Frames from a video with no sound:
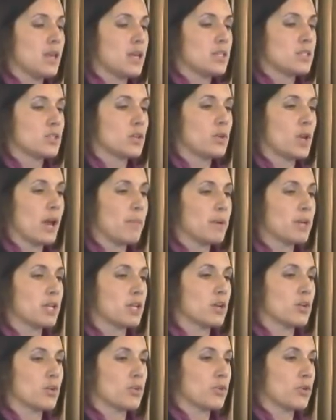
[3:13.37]
So now I'm going
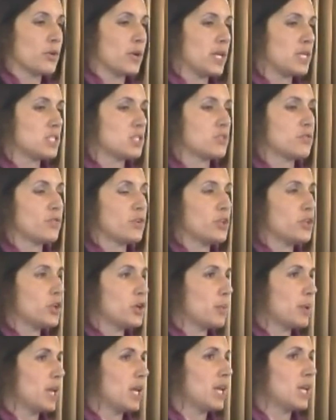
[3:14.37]
to go through each food
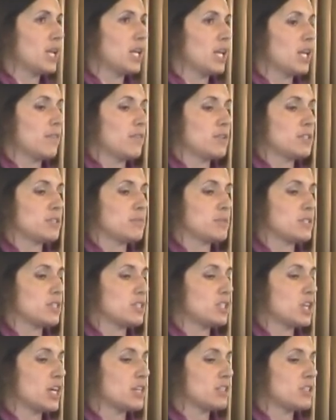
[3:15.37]
group, and I'm going to give you some
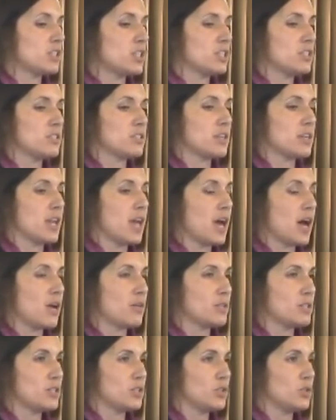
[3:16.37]
suggestions on
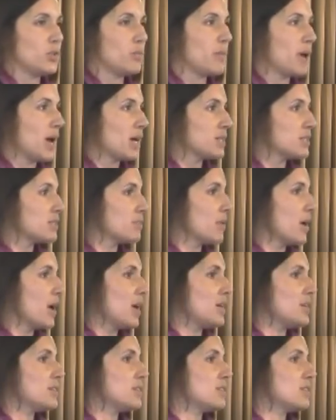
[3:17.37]
how to
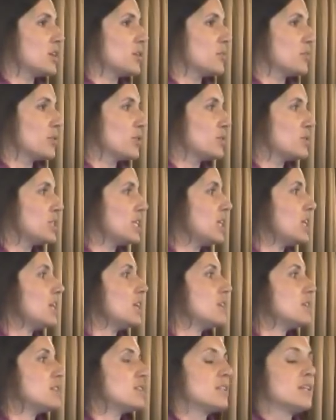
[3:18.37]
maximize your protein
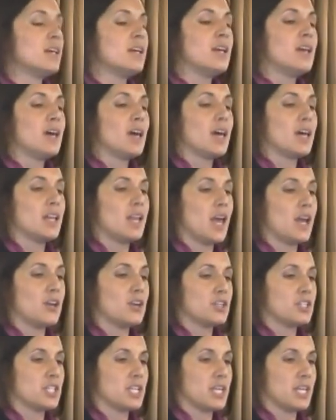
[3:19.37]
and
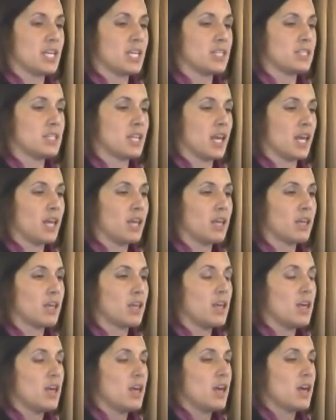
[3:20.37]
energy intake.
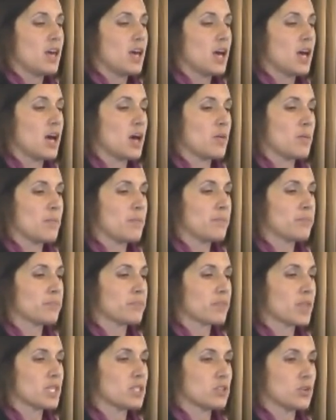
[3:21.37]

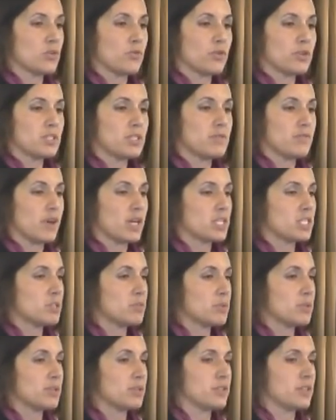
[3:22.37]
So fruits and
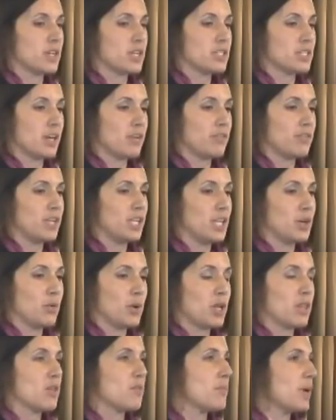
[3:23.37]
vegetables are definitely
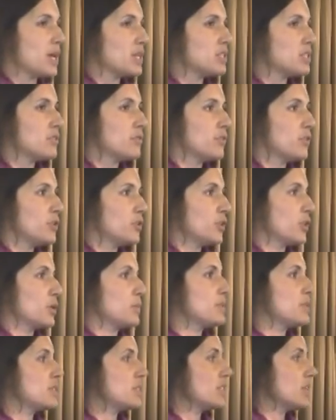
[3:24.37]
one of the best food
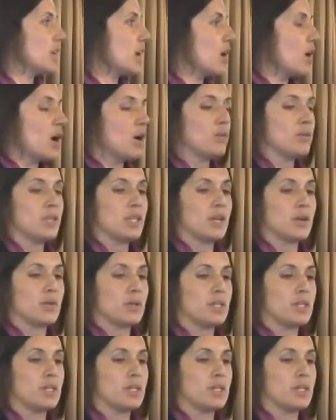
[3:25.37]
groups out there.